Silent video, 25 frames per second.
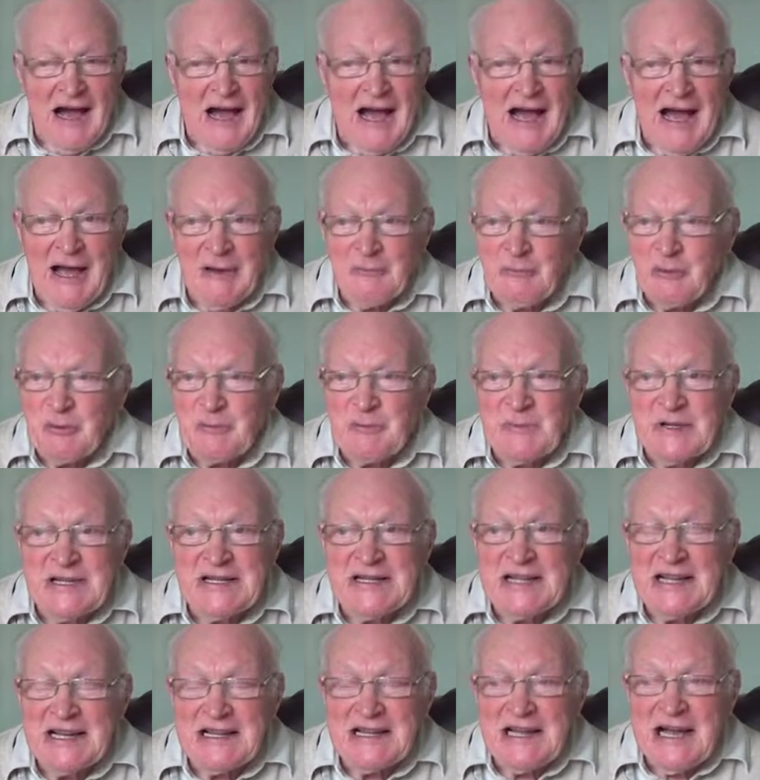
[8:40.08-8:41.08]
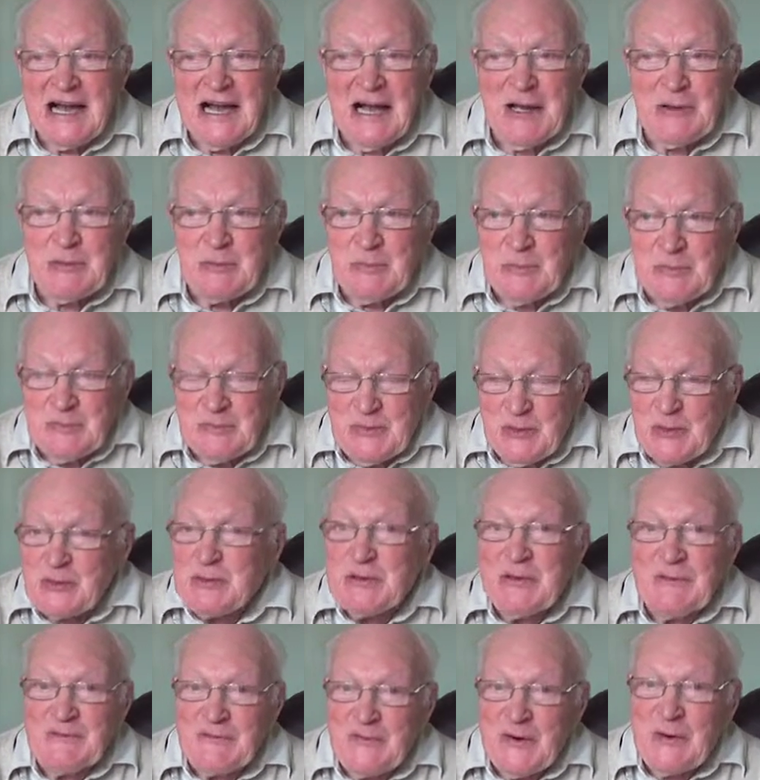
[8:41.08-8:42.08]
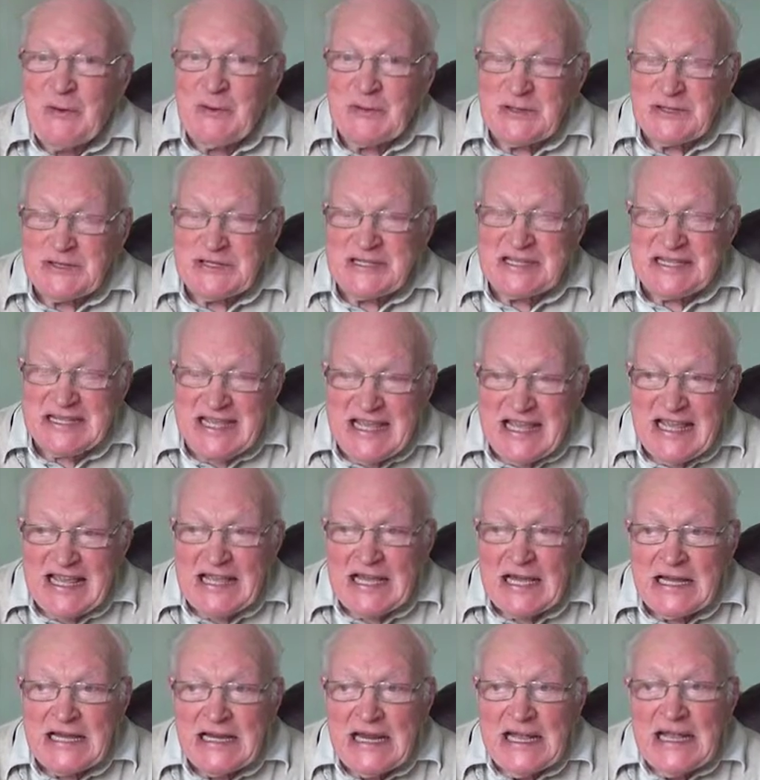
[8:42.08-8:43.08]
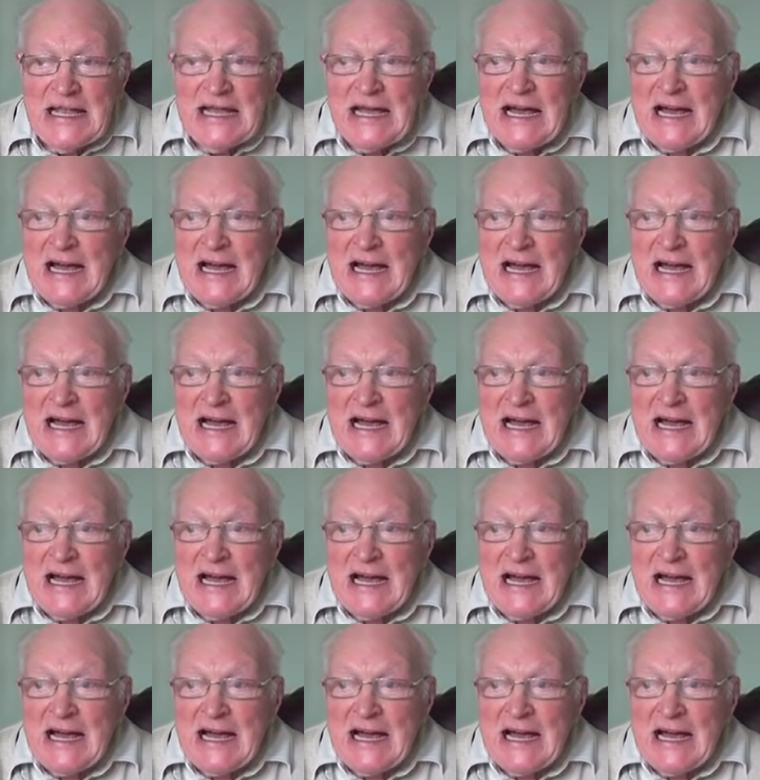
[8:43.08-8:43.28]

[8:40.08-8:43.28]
I would be, I'm looking forward to seeing it,